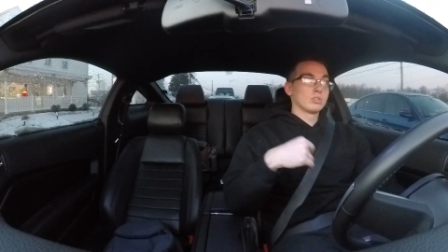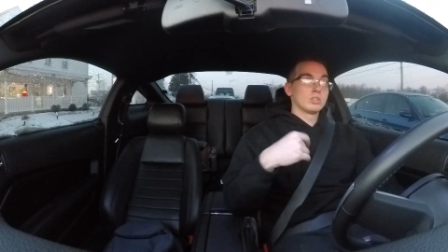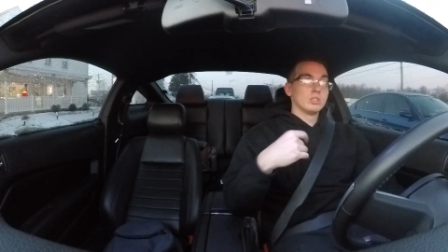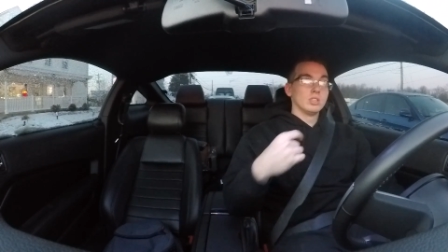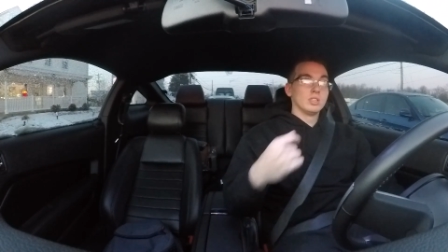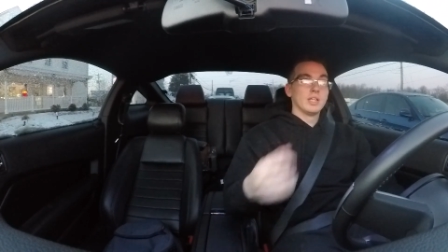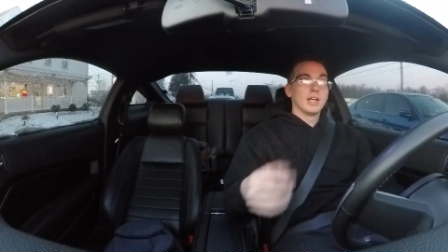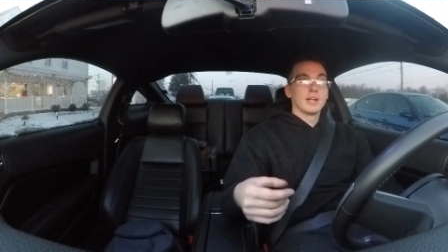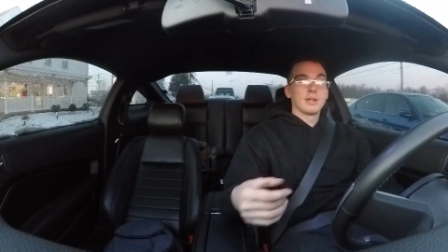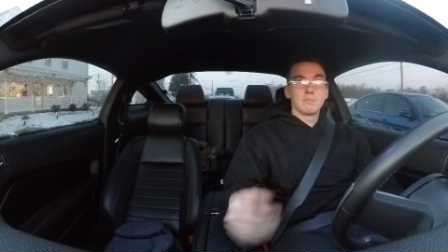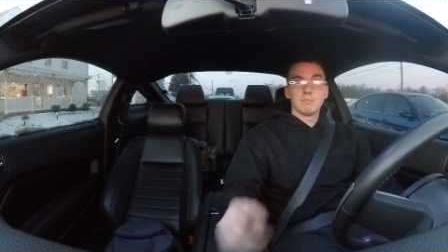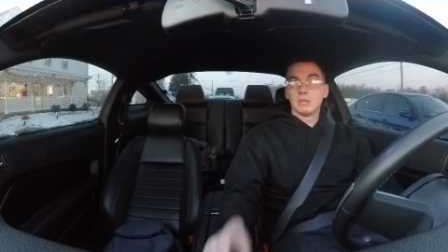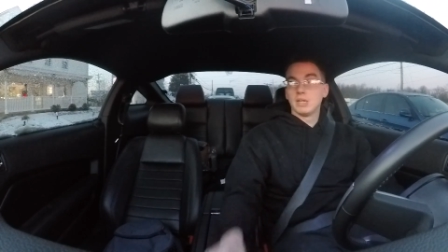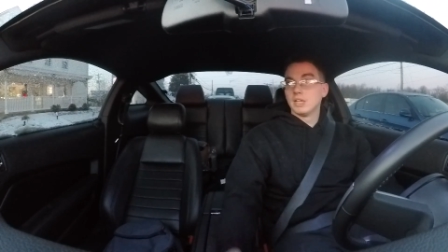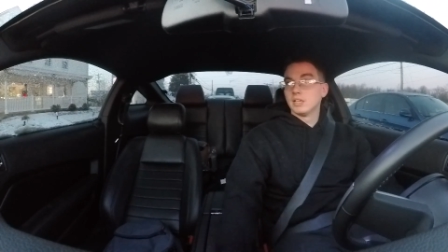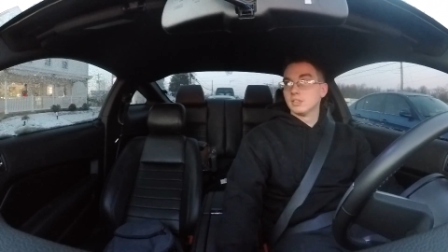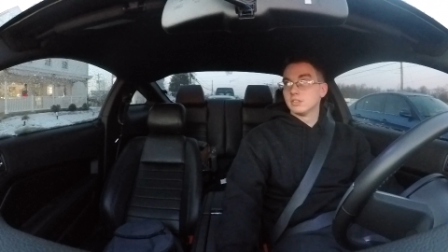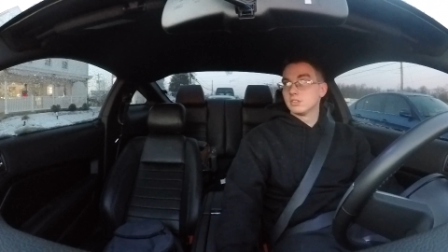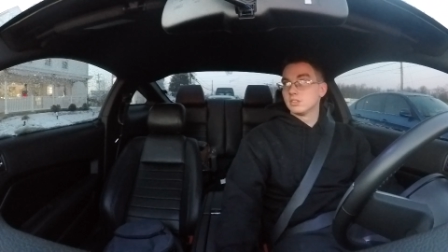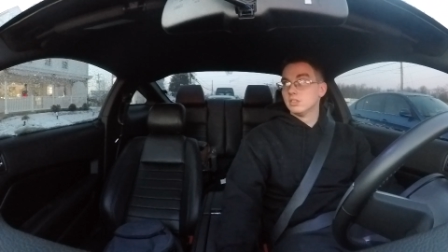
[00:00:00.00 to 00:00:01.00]
synthetic
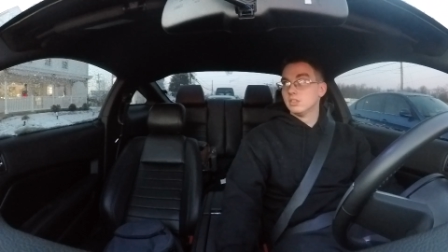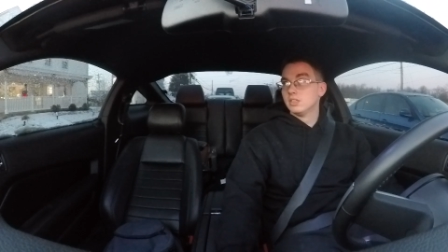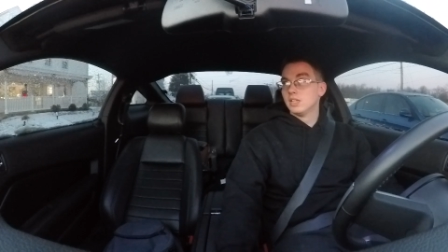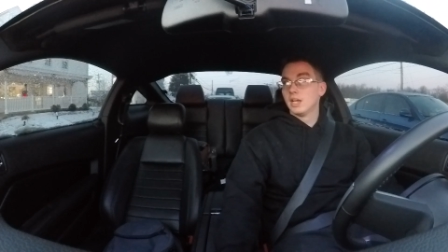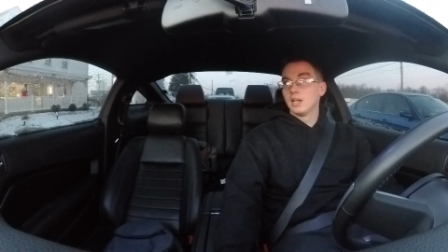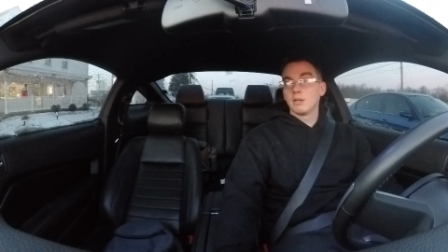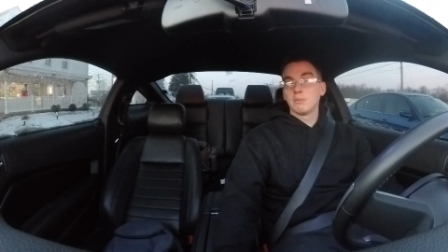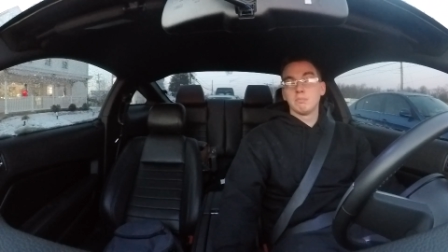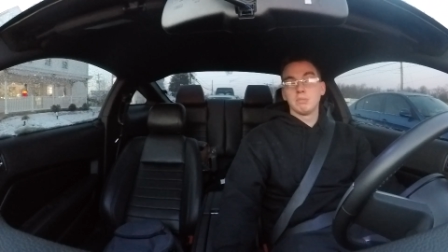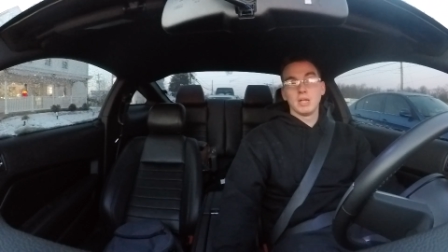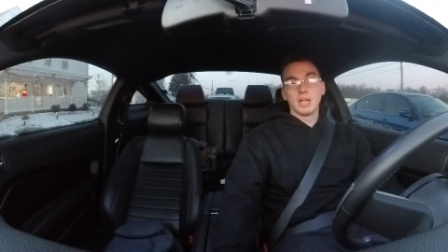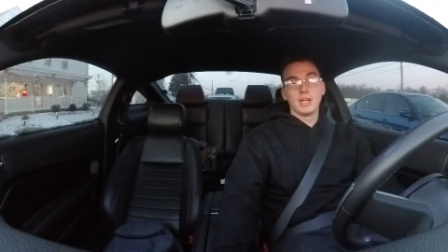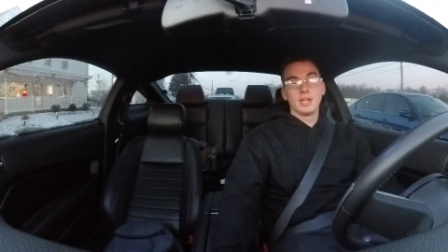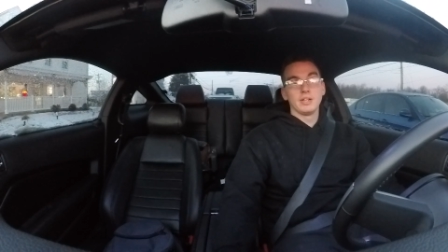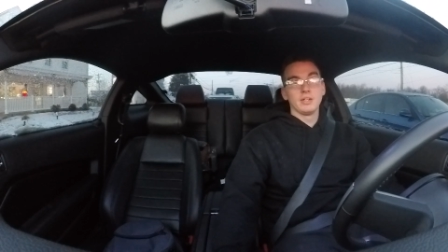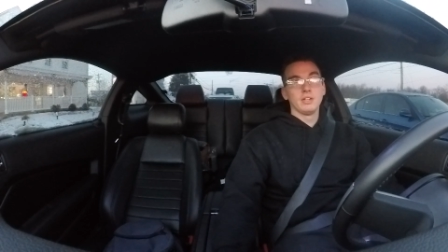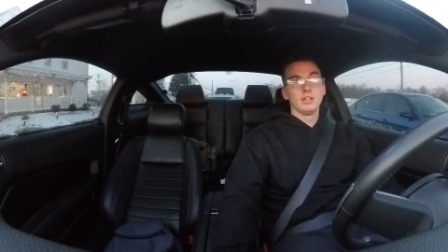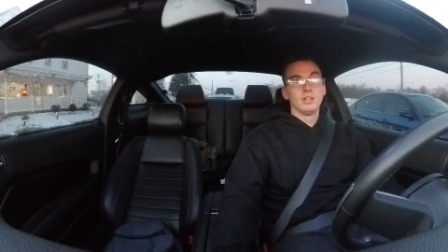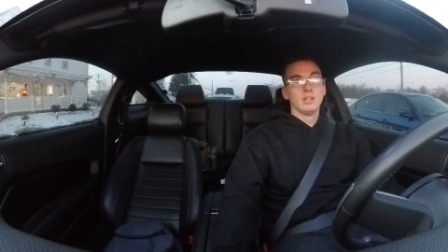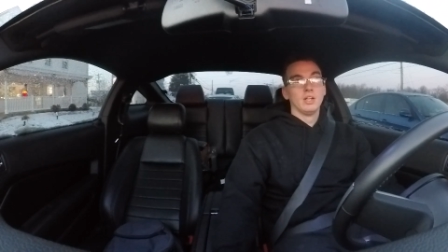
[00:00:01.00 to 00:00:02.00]
blend. Synthetic
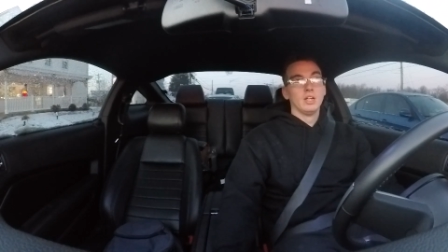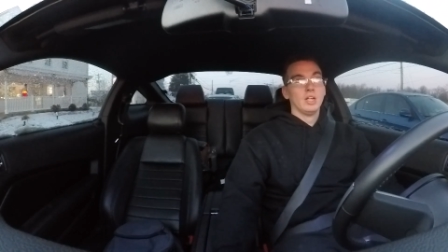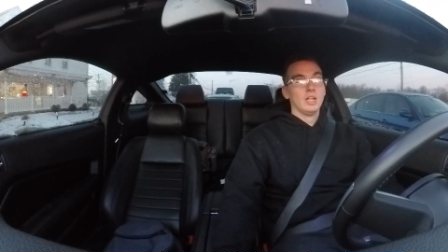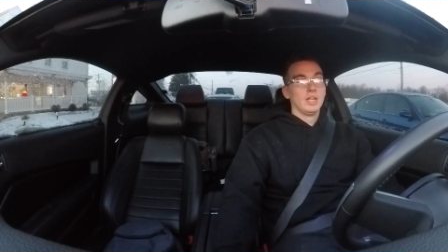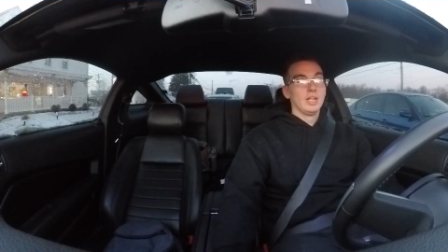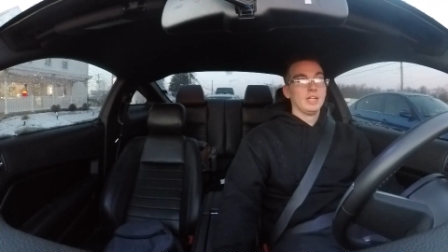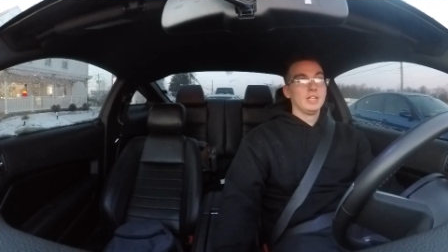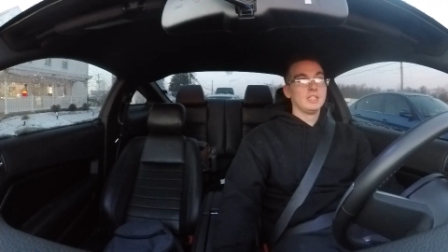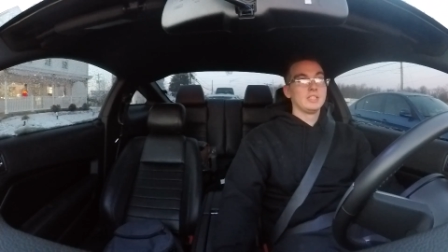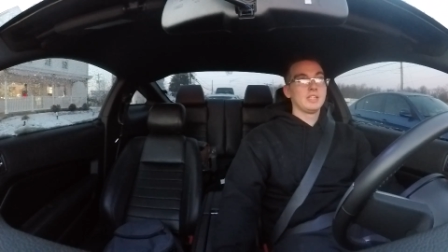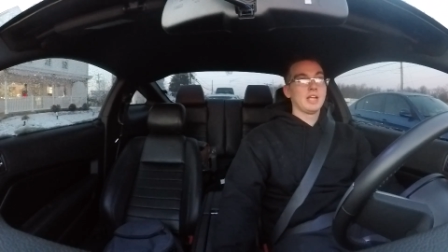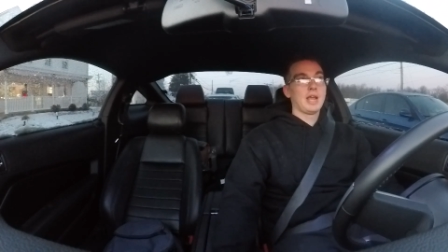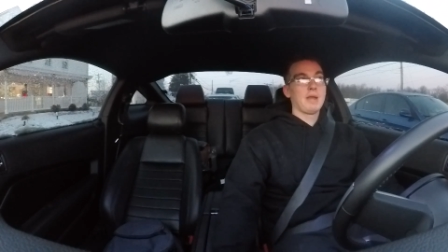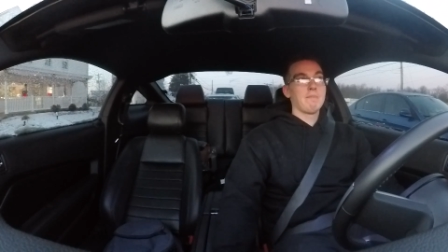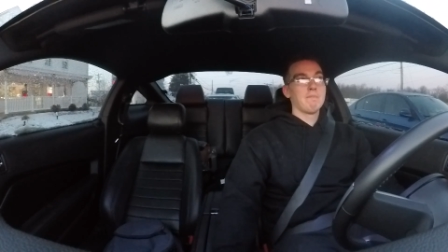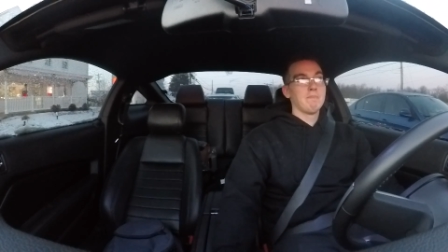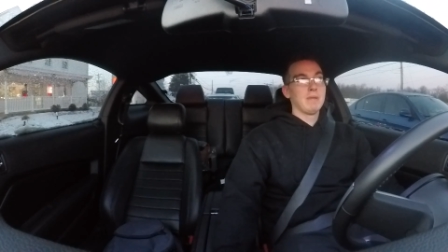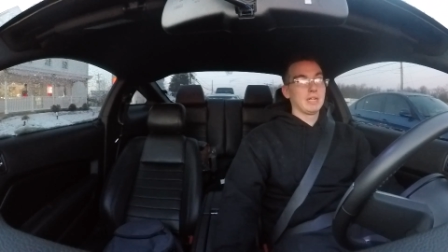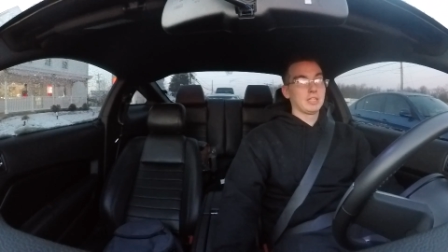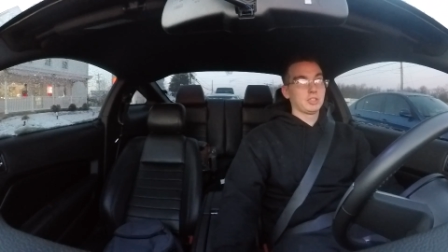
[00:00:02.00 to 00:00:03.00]
blend is a
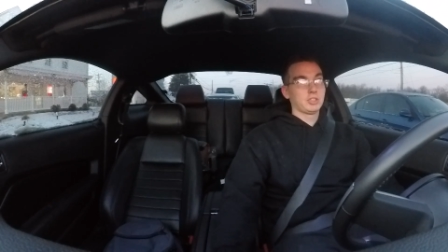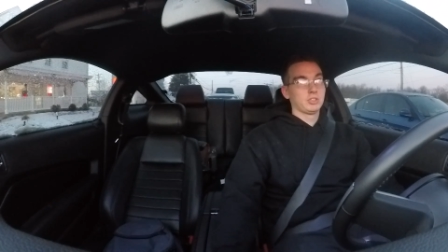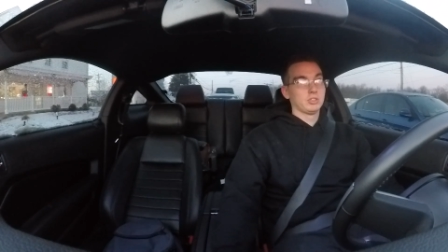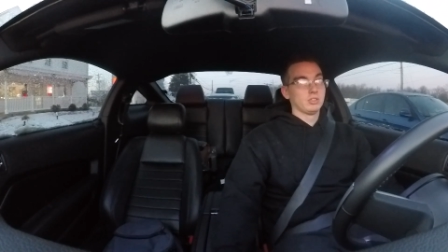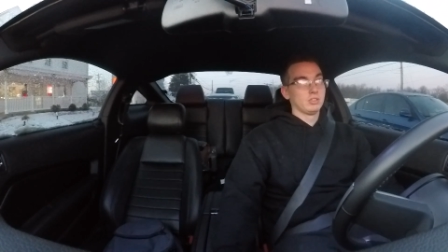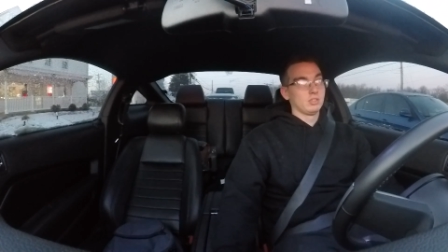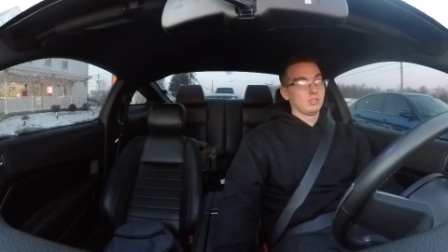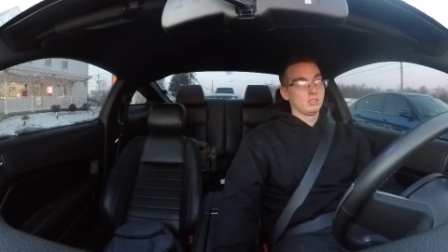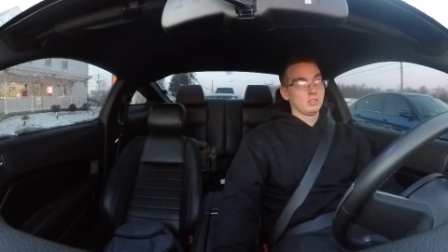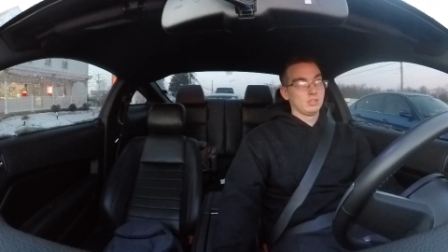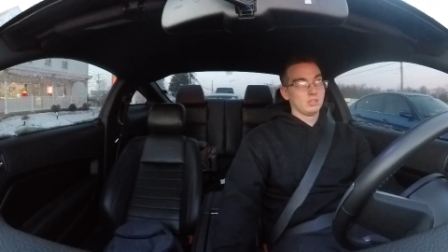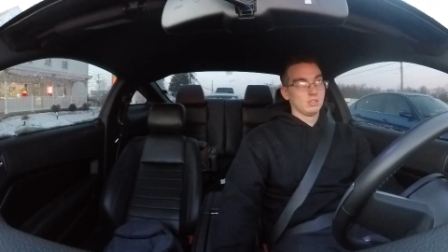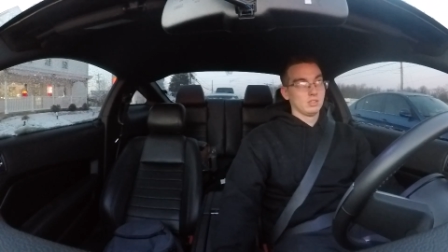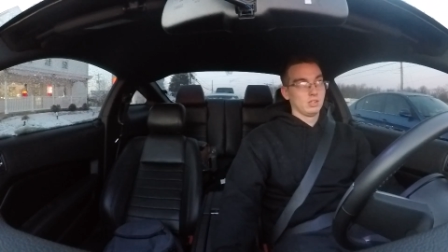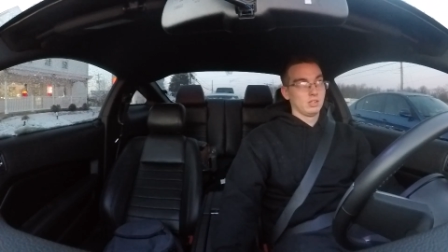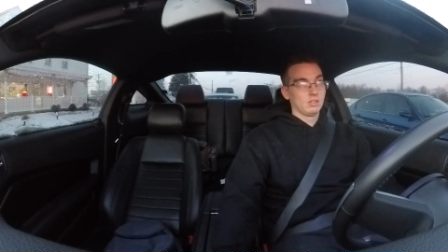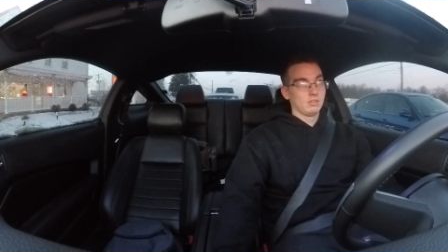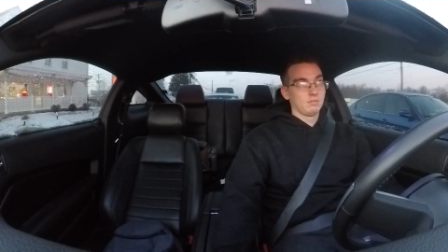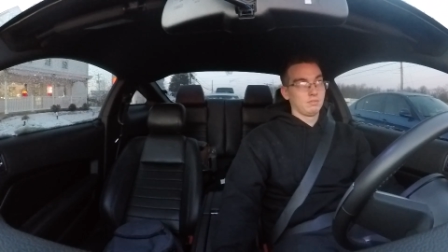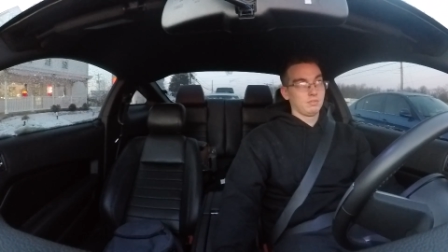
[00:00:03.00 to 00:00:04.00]
mixture
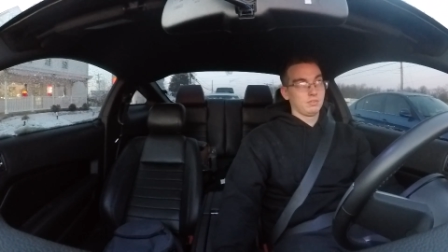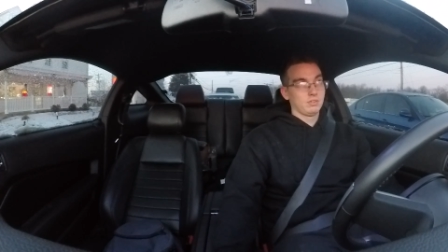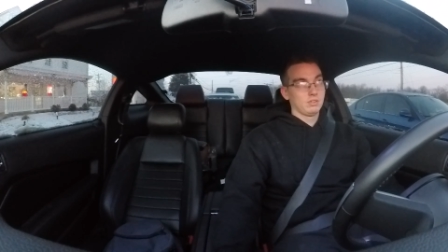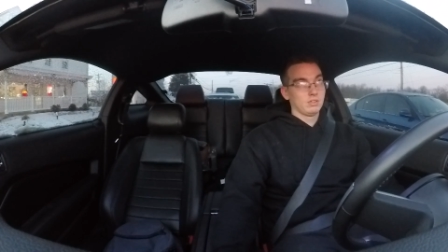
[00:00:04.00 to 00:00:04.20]
of